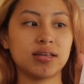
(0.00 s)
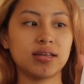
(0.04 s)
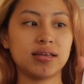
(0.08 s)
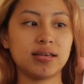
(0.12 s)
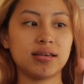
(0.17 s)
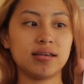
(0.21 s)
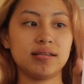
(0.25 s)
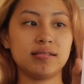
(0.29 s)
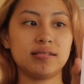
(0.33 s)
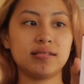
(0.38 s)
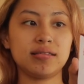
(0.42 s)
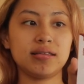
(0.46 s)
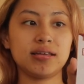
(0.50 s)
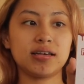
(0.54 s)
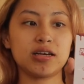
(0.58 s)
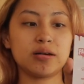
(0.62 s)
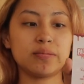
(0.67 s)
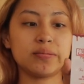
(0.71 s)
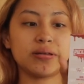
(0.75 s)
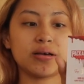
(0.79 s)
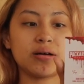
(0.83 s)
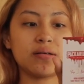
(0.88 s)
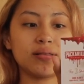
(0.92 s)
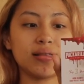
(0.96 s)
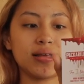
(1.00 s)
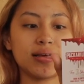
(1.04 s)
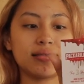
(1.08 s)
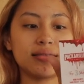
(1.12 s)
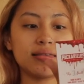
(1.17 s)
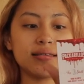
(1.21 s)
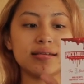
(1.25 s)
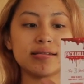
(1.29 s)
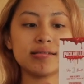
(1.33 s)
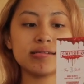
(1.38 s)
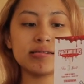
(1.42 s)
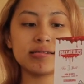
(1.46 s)
Easily comes out like
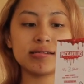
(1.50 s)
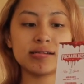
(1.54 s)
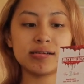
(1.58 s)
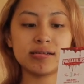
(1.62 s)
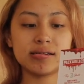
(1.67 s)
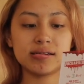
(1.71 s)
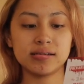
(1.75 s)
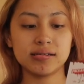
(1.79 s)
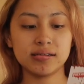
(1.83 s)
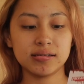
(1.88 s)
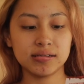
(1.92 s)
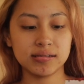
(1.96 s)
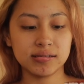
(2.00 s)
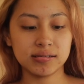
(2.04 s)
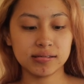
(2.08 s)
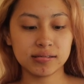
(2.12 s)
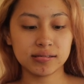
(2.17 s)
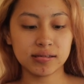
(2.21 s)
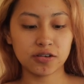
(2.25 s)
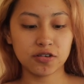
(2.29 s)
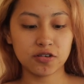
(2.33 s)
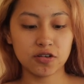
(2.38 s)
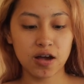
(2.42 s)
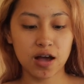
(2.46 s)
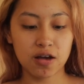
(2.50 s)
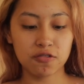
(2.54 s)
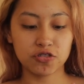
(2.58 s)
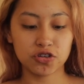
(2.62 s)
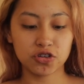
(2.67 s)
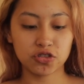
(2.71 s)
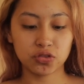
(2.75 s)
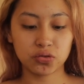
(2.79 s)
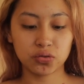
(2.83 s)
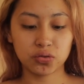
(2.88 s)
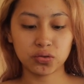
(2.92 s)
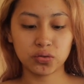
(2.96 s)
this. you have your
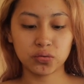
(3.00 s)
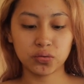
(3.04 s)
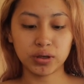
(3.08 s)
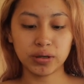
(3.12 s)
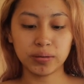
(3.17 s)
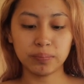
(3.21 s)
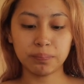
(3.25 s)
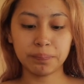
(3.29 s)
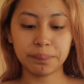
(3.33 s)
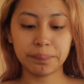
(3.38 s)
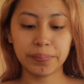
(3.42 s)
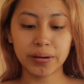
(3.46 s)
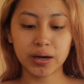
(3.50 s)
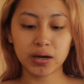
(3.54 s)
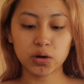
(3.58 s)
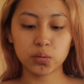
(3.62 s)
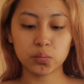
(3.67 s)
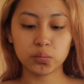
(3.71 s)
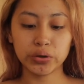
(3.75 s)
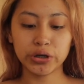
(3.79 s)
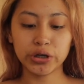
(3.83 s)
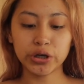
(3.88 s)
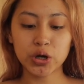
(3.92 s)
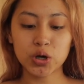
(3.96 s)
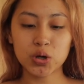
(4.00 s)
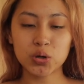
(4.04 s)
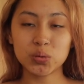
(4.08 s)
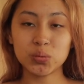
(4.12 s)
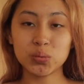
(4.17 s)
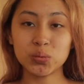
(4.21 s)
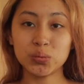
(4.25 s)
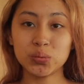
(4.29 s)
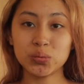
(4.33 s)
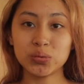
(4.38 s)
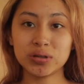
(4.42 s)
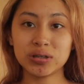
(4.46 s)
three
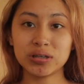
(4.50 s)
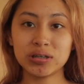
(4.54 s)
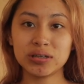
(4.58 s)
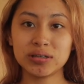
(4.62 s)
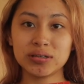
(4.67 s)
Packarillos.